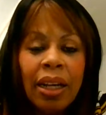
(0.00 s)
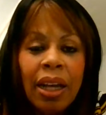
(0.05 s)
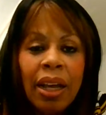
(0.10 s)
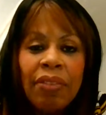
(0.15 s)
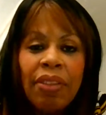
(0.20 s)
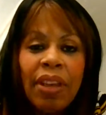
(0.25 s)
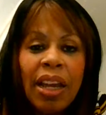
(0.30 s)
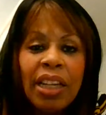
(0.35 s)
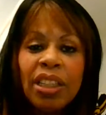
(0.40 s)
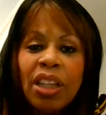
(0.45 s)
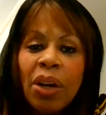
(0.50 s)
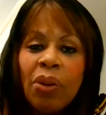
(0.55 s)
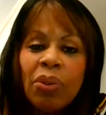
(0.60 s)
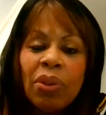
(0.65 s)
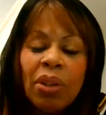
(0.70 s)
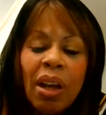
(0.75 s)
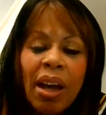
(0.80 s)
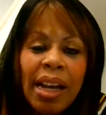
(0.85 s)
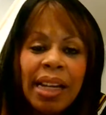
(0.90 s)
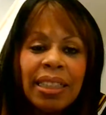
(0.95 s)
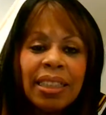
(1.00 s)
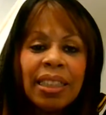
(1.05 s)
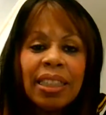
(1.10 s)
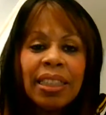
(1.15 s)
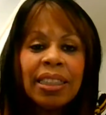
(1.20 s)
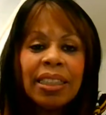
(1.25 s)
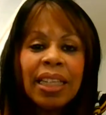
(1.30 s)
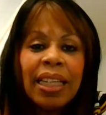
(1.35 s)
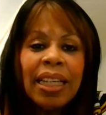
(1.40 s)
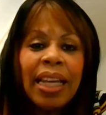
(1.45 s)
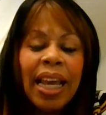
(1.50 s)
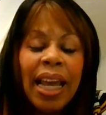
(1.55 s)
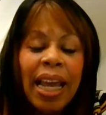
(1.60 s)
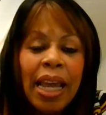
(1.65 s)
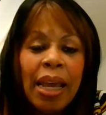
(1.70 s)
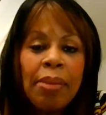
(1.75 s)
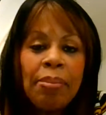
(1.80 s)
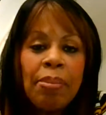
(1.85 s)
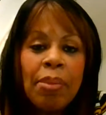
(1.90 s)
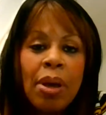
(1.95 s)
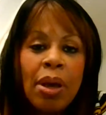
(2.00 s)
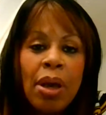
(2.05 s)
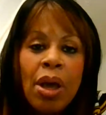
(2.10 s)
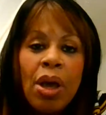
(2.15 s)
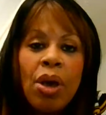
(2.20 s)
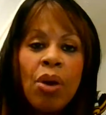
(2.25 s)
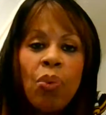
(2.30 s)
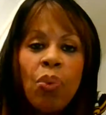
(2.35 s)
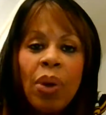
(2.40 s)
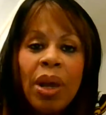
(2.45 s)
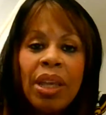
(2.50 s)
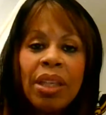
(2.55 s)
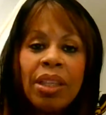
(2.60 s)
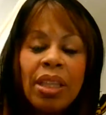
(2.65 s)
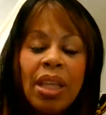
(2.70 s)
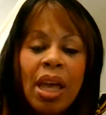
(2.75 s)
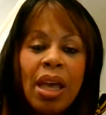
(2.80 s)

They don't like to see him with